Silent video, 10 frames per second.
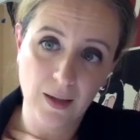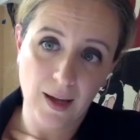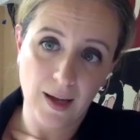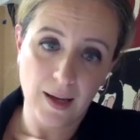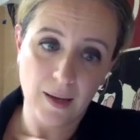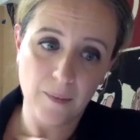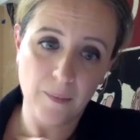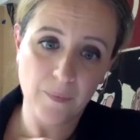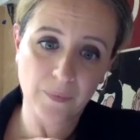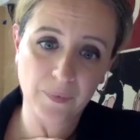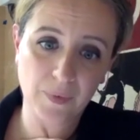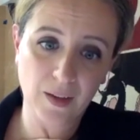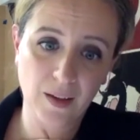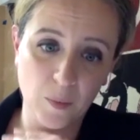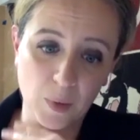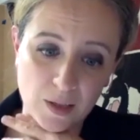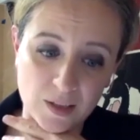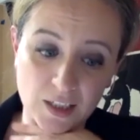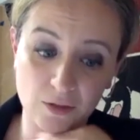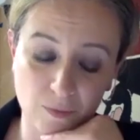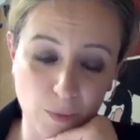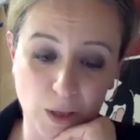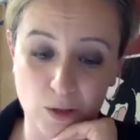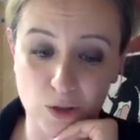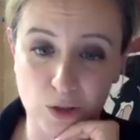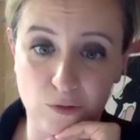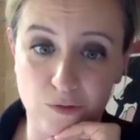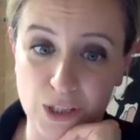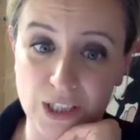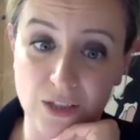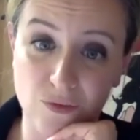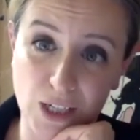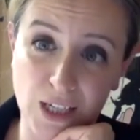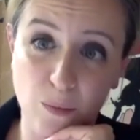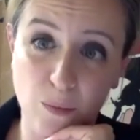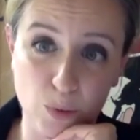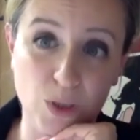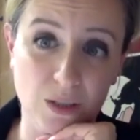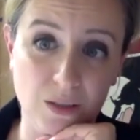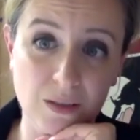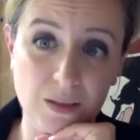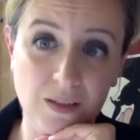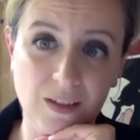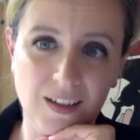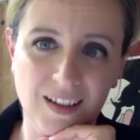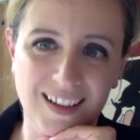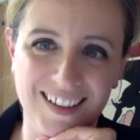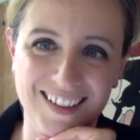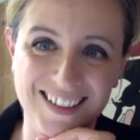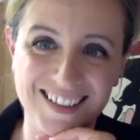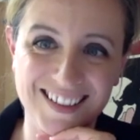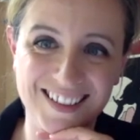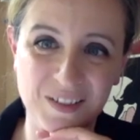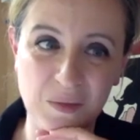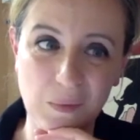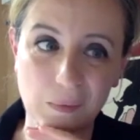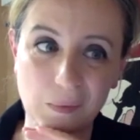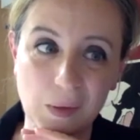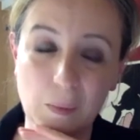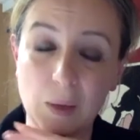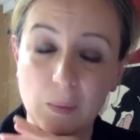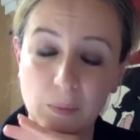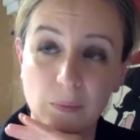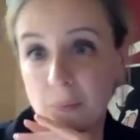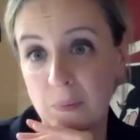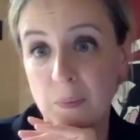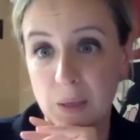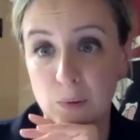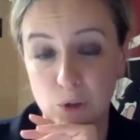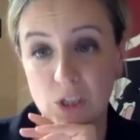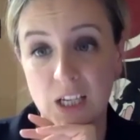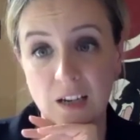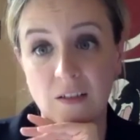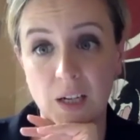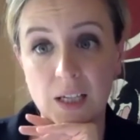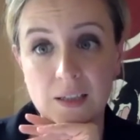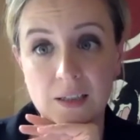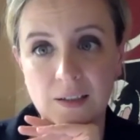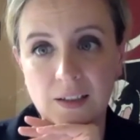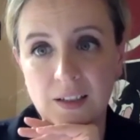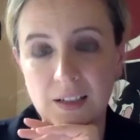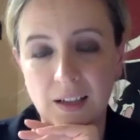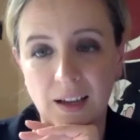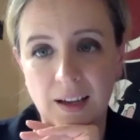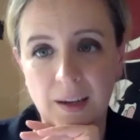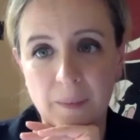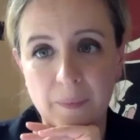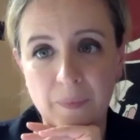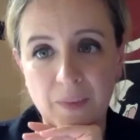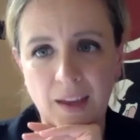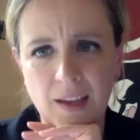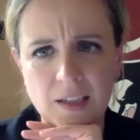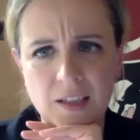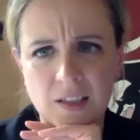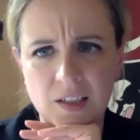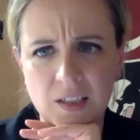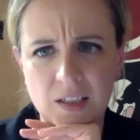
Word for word: um, because it's because your voice is really important and you know pe- people should hear it um, and that